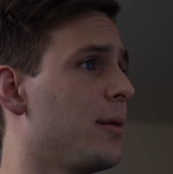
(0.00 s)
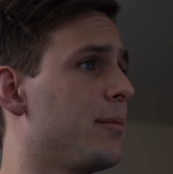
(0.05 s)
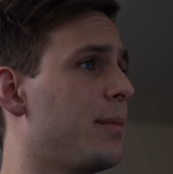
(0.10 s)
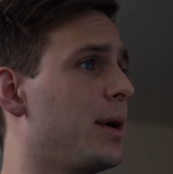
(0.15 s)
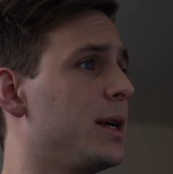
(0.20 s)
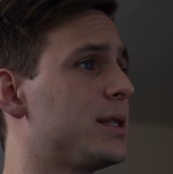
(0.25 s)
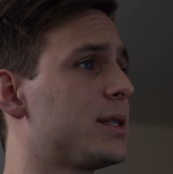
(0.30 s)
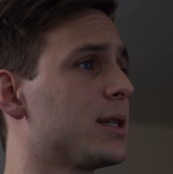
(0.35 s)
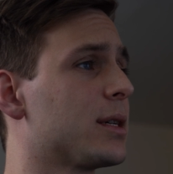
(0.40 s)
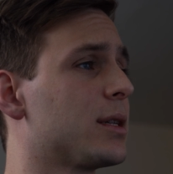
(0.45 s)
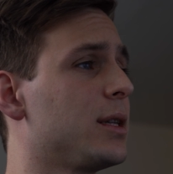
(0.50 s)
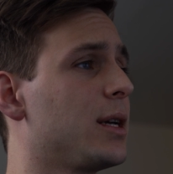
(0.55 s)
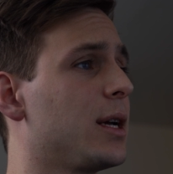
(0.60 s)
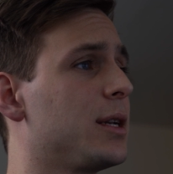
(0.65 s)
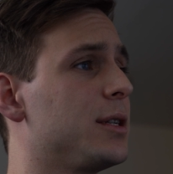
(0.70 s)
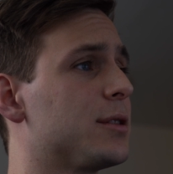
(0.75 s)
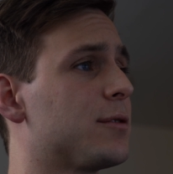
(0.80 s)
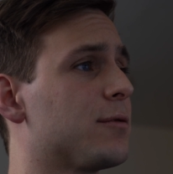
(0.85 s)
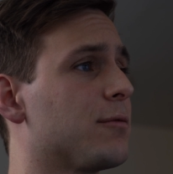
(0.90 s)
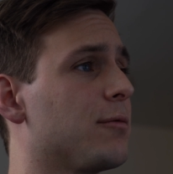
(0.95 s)
Basically I
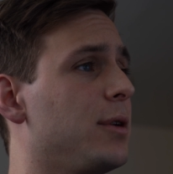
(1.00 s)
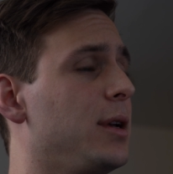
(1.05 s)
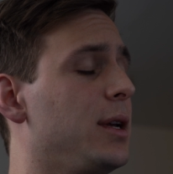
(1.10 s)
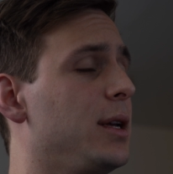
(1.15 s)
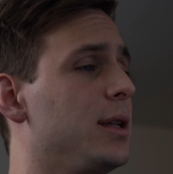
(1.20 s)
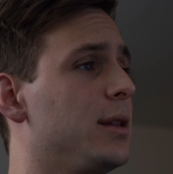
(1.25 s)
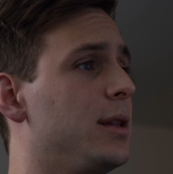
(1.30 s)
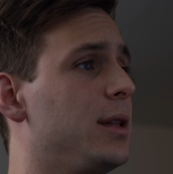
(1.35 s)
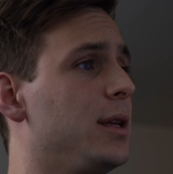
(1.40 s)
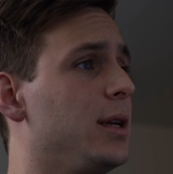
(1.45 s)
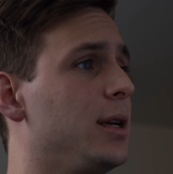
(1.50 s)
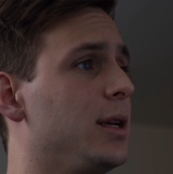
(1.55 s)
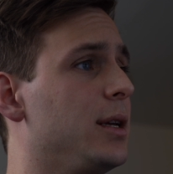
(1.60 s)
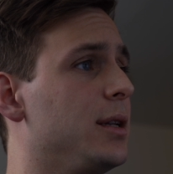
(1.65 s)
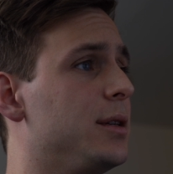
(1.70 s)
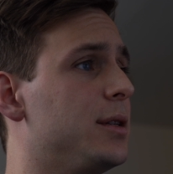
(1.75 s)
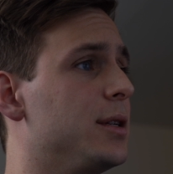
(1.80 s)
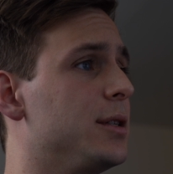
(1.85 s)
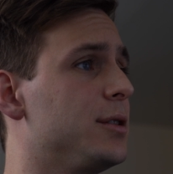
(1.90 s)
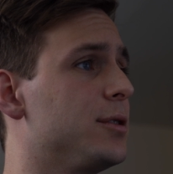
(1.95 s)
just read the
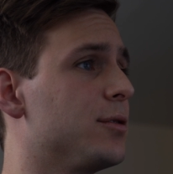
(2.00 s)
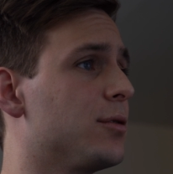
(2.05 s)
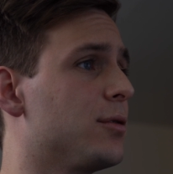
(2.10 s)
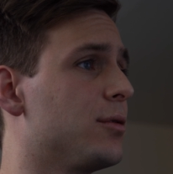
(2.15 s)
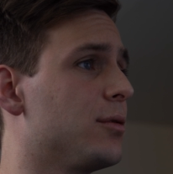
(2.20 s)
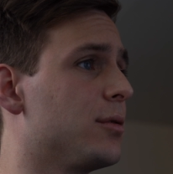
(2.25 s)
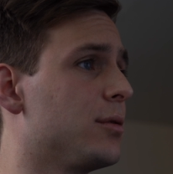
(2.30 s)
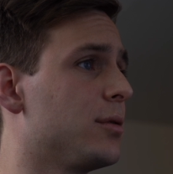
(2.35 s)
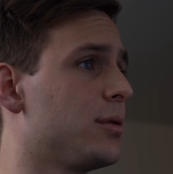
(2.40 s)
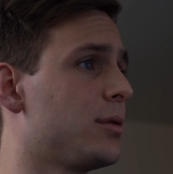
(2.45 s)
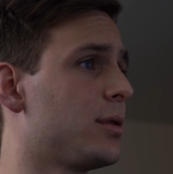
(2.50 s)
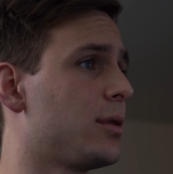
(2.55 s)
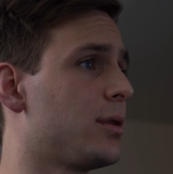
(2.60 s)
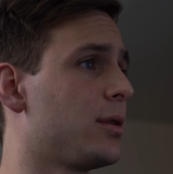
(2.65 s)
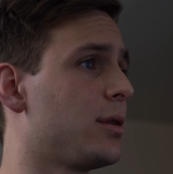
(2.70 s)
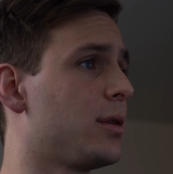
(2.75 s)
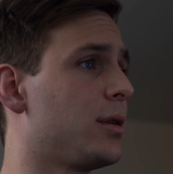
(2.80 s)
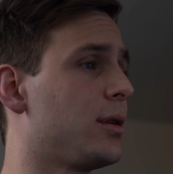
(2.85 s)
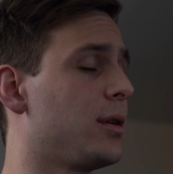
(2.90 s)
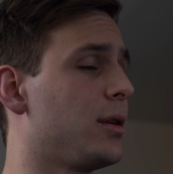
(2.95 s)
digital
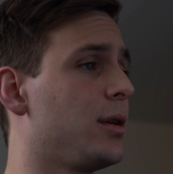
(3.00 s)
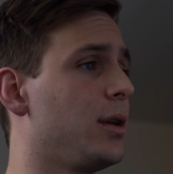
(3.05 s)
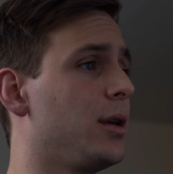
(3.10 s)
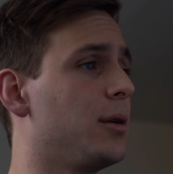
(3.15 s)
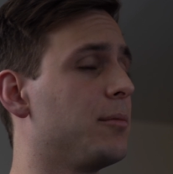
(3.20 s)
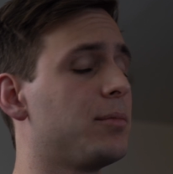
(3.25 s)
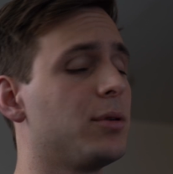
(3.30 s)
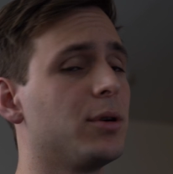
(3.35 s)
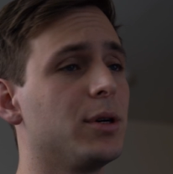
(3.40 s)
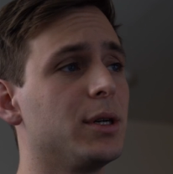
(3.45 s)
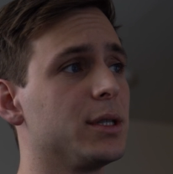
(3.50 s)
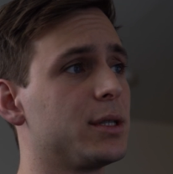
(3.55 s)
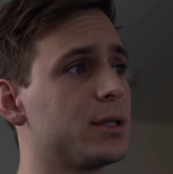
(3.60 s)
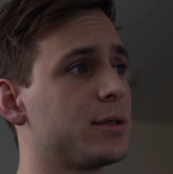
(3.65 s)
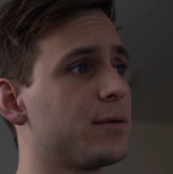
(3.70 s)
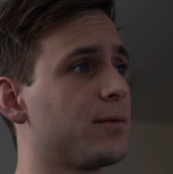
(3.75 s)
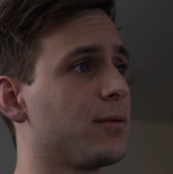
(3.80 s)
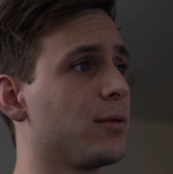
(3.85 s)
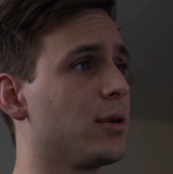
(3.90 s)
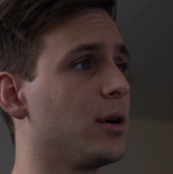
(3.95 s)

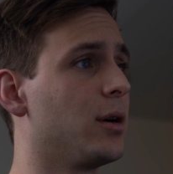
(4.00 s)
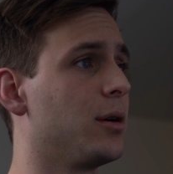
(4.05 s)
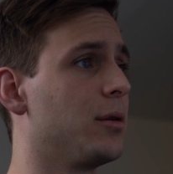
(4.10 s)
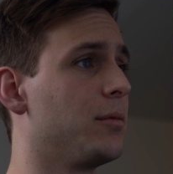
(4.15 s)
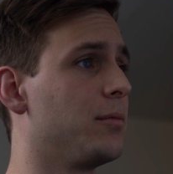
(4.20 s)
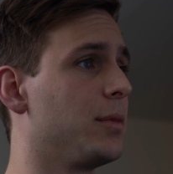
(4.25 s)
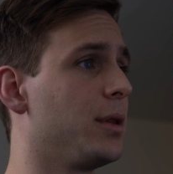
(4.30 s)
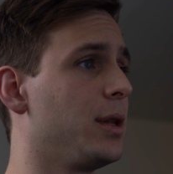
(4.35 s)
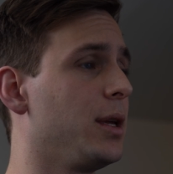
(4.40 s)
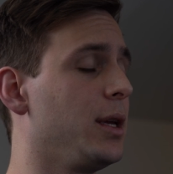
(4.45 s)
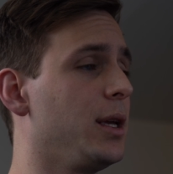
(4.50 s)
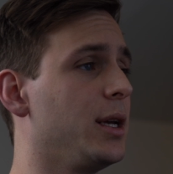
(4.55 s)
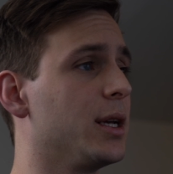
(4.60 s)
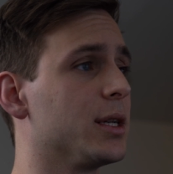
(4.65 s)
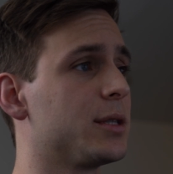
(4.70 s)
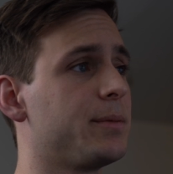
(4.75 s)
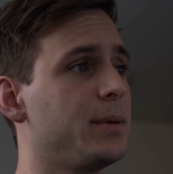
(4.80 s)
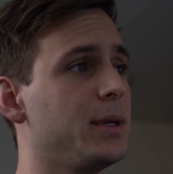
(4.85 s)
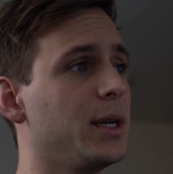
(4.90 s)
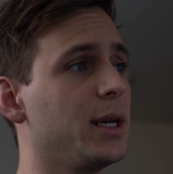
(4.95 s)
inputs from the
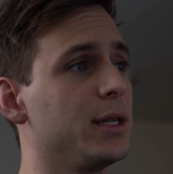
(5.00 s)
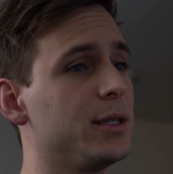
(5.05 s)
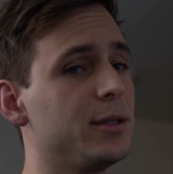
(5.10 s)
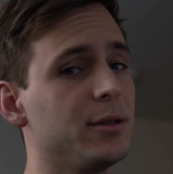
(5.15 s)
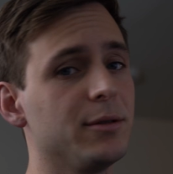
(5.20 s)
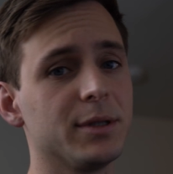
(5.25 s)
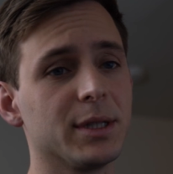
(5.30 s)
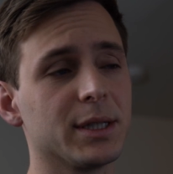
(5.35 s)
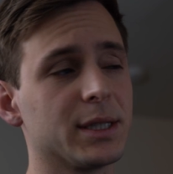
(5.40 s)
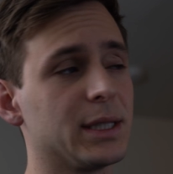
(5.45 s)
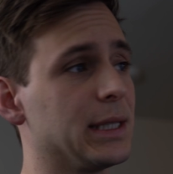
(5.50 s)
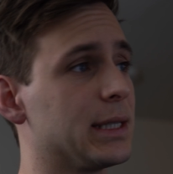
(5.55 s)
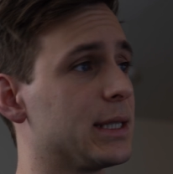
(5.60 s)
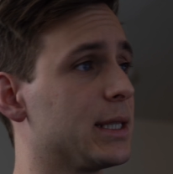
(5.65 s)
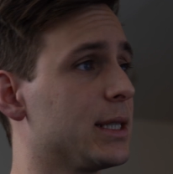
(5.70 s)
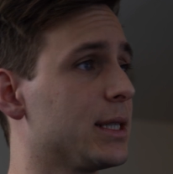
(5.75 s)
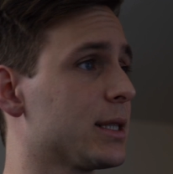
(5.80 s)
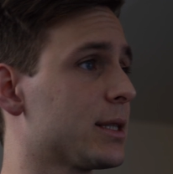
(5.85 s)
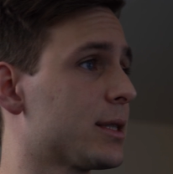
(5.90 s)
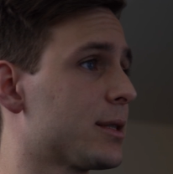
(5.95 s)

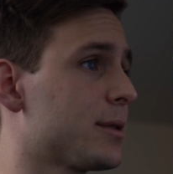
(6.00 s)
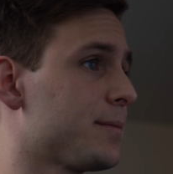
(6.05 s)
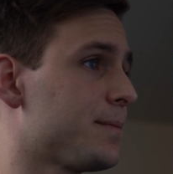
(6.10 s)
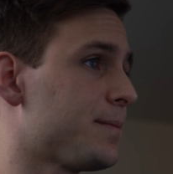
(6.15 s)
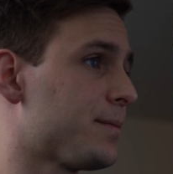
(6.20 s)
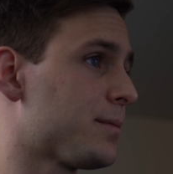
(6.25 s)
ESP8266